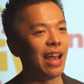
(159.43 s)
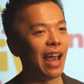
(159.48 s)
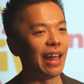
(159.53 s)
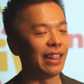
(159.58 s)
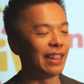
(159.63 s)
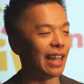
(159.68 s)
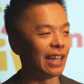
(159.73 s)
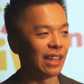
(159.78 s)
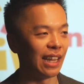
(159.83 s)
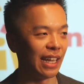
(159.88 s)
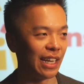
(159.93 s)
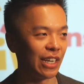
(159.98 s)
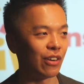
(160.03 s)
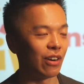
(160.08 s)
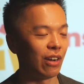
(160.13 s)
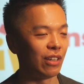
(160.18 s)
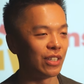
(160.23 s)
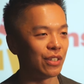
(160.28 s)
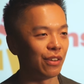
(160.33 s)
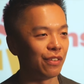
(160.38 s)
And then
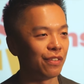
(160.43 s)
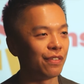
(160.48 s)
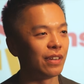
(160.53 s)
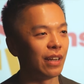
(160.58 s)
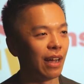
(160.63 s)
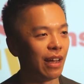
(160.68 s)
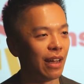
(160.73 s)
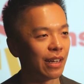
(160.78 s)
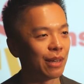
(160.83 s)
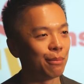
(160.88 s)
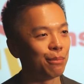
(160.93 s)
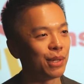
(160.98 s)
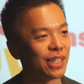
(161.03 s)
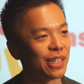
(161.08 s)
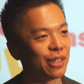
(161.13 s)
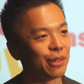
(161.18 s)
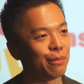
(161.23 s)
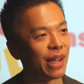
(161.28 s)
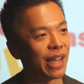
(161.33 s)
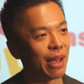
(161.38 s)
later also
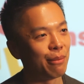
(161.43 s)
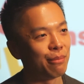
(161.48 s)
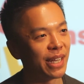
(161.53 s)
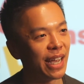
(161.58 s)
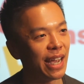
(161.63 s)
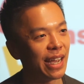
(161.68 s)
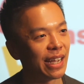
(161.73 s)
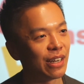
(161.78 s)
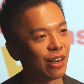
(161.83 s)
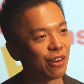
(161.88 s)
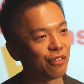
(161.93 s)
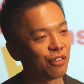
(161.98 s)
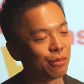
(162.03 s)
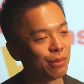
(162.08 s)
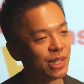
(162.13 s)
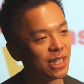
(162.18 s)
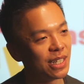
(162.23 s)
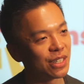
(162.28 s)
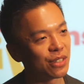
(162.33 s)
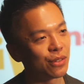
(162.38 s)
completed my MBA at Harvard
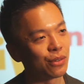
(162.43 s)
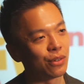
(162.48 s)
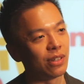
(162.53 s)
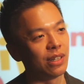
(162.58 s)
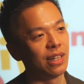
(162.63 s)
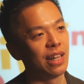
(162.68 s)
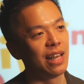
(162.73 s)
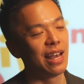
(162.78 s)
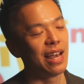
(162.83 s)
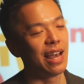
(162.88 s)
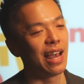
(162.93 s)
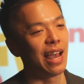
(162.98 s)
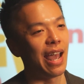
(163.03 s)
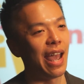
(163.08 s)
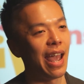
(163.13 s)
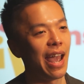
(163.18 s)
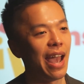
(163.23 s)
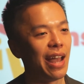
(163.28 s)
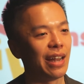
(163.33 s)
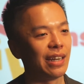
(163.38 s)
Business School.
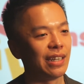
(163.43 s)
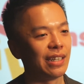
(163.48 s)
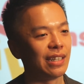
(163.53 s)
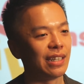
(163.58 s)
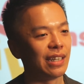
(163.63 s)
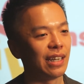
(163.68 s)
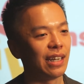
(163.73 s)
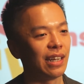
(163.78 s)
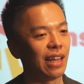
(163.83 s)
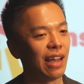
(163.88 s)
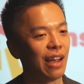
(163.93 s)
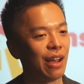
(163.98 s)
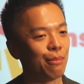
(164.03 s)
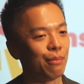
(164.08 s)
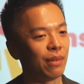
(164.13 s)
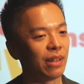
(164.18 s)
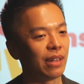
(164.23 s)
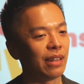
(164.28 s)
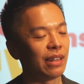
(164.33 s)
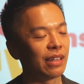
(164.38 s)
And
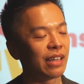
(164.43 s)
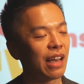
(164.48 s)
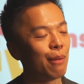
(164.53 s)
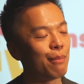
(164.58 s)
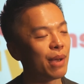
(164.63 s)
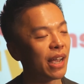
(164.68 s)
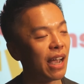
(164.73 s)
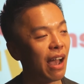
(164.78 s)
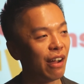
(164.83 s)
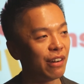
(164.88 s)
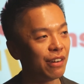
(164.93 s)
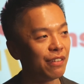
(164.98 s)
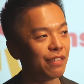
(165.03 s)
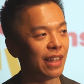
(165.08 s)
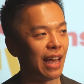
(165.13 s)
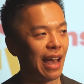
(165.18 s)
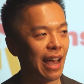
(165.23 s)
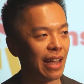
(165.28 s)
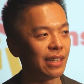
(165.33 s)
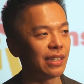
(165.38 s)
coming out of
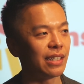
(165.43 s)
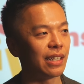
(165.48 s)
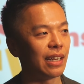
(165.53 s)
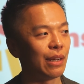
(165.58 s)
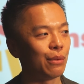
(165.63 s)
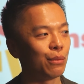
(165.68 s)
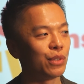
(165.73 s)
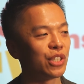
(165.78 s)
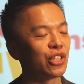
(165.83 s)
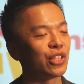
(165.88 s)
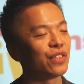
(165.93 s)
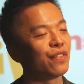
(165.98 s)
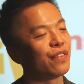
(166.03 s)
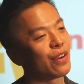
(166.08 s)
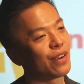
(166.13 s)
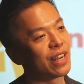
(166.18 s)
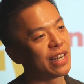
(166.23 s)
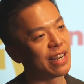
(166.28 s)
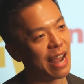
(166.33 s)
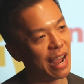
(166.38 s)
that, it was just
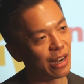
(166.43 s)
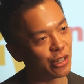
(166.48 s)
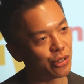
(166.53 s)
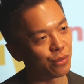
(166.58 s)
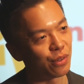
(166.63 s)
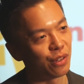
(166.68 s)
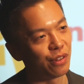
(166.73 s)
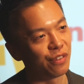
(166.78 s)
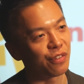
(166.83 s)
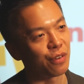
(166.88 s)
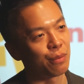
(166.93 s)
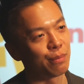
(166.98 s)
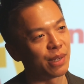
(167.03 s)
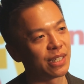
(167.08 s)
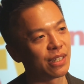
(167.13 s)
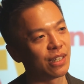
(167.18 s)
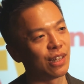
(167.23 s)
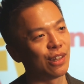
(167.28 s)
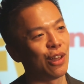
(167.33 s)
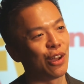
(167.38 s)
very natural for me
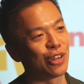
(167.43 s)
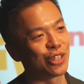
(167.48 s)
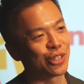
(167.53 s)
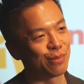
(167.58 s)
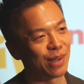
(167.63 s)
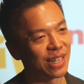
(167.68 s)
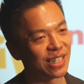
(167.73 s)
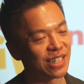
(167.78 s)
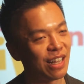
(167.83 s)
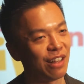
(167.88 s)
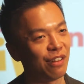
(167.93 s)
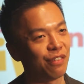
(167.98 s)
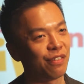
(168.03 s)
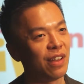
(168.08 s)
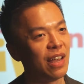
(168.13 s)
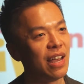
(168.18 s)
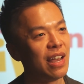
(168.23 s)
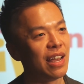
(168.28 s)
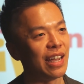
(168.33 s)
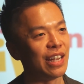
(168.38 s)
to launch myself
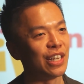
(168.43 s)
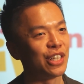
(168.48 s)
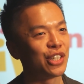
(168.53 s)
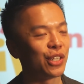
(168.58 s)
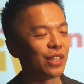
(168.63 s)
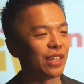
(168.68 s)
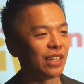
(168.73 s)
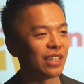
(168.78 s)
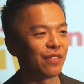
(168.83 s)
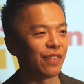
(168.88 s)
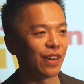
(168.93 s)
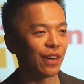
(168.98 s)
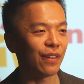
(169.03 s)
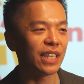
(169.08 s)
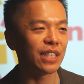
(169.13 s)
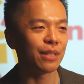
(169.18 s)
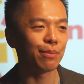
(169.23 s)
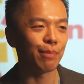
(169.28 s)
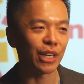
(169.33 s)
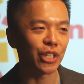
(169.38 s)
into this
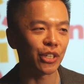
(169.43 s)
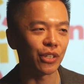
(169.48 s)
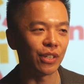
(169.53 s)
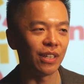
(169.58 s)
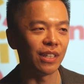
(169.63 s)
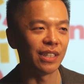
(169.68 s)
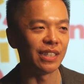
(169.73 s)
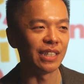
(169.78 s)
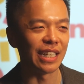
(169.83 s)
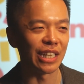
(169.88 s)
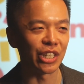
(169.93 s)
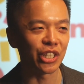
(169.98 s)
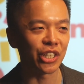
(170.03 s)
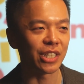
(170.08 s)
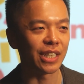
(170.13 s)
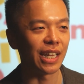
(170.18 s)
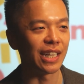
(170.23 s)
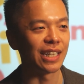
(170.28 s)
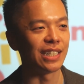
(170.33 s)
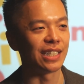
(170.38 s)
very special
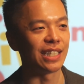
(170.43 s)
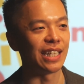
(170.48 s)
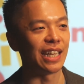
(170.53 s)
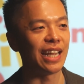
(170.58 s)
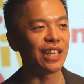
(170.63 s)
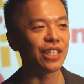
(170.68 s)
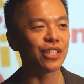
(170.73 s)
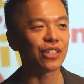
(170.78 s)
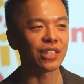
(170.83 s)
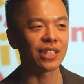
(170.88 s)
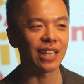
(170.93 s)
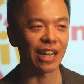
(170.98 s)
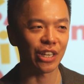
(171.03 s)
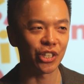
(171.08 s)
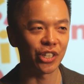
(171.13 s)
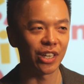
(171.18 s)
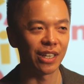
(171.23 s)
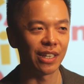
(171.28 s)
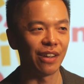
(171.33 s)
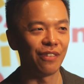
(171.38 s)
niche that is the
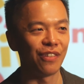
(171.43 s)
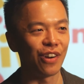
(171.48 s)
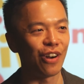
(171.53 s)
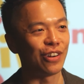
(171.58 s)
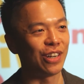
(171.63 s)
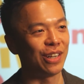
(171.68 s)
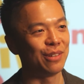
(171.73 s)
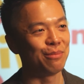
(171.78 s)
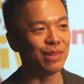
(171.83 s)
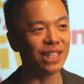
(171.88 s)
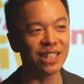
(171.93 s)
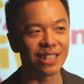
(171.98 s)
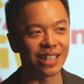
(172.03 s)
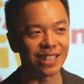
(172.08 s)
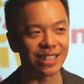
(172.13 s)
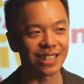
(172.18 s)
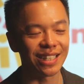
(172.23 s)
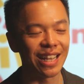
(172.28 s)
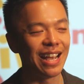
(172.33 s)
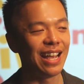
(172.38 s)
intersection of art and
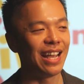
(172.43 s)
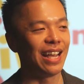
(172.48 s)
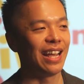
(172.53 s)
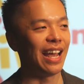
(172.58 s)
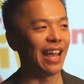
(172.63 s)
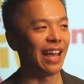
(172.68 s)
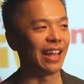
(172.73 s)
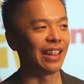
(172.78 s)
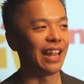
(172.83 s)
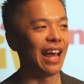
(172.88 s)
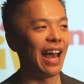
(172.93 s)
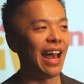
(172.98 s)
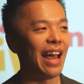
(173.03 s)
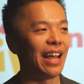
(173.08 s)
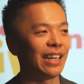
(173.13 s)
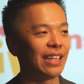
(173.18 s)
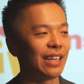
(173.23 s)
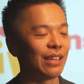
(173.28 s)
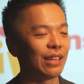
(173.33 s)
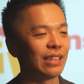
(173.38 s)
business. And
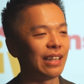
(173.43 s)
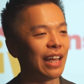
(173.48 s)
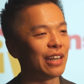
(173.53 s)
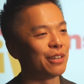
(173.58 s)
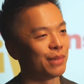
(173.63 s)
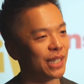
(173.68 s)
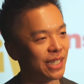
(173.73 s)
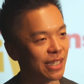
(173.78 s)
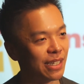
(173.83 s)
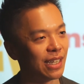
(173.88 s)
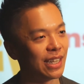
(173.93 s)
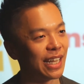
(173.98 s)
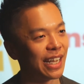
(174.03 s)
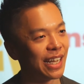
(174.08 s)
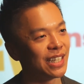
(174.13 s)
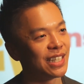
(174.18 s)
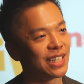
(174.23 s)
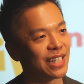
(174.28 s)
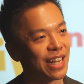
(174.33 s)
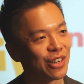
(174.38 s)
that led me to
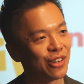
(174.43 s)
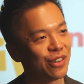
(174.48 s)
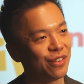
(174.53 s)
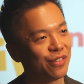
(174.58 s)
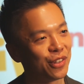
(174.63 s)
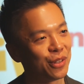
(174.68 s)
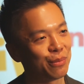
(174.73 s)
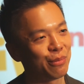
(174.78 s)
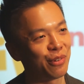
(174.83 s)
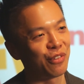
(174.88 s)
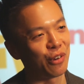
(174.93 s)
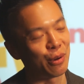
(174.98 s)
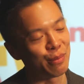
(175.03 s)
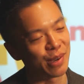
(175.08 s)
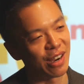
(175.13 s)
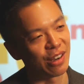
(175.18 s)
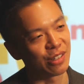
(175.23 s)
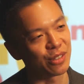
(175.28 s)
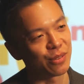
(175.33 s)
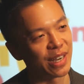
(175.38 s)
Lincoln Center for the
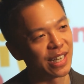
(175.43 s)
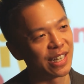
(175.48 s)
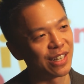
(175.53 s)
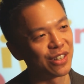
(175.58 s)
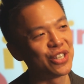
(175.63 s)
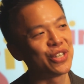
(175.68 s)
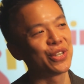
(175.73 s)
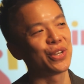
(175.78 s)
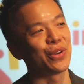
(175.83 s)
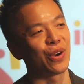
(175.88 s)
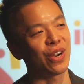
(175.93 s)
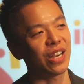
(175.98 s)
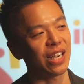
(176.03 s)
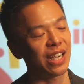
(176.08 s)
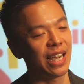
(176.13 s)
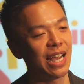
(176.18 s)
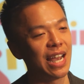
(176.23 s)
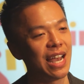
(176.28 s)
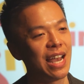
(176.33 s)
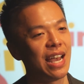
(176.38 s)
Performing Arts right here in New York.